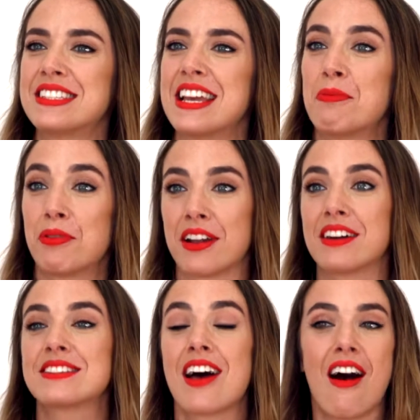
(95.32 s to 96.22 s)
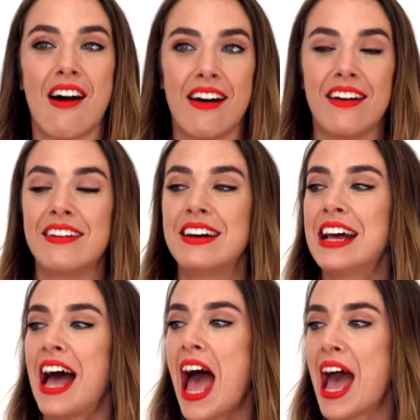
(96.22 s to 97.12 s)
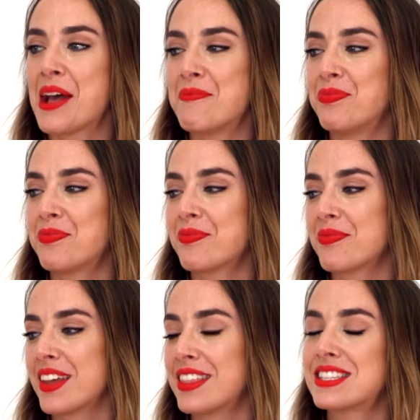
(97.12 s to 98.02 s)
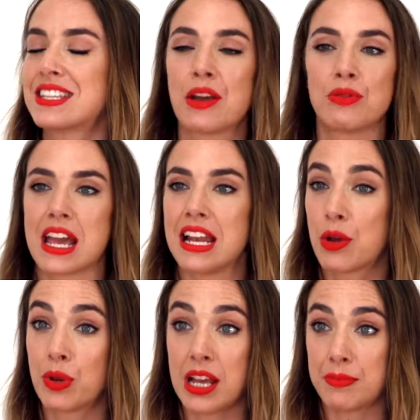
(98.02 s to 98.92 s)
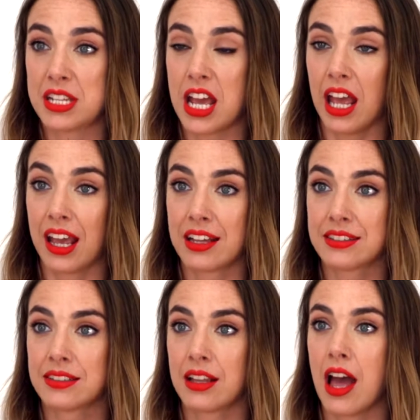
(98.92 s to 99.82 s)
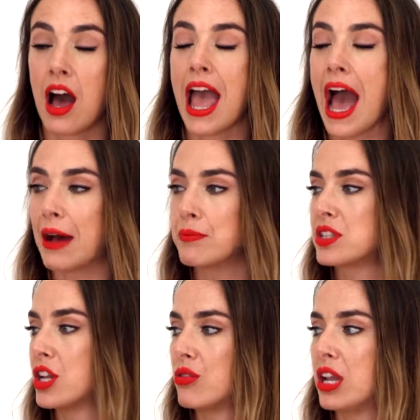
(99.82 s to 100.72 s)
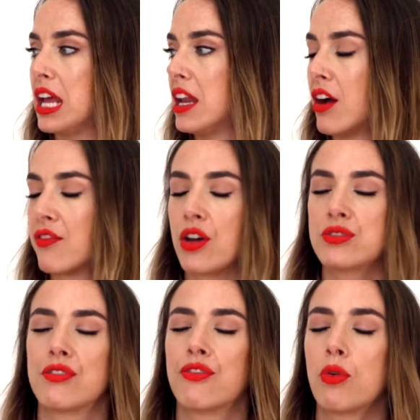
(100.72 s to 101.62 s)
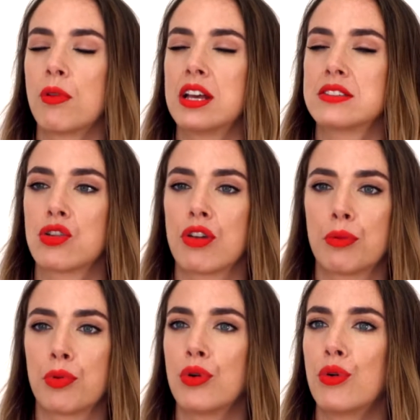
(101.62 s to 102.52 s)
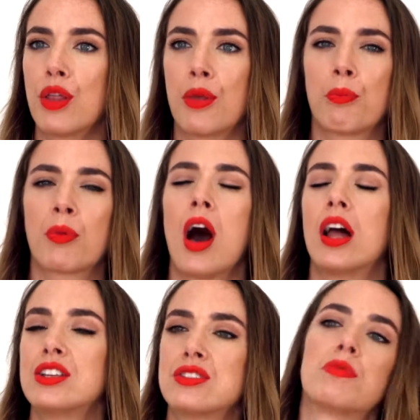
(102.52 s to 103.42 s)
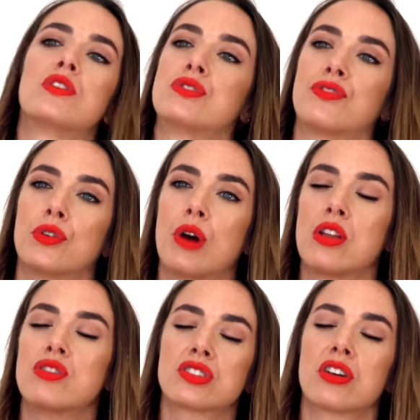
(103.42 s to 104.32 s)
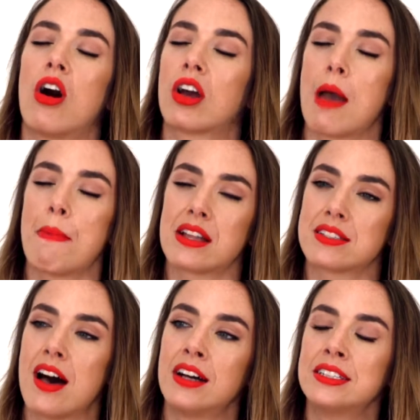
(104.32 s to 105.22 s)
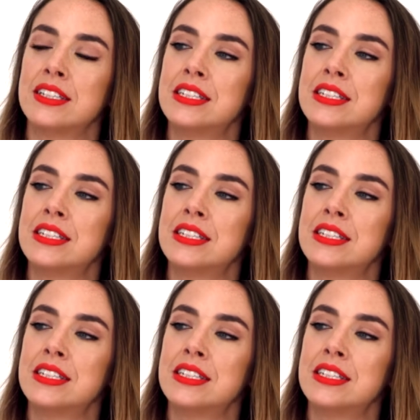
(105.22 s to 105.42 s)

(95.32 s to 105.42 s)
Stila products are Stay All Day Liquid Lipstick. I absolutely love those. The formula is incredible. The colours are beautiful and you just can't get better.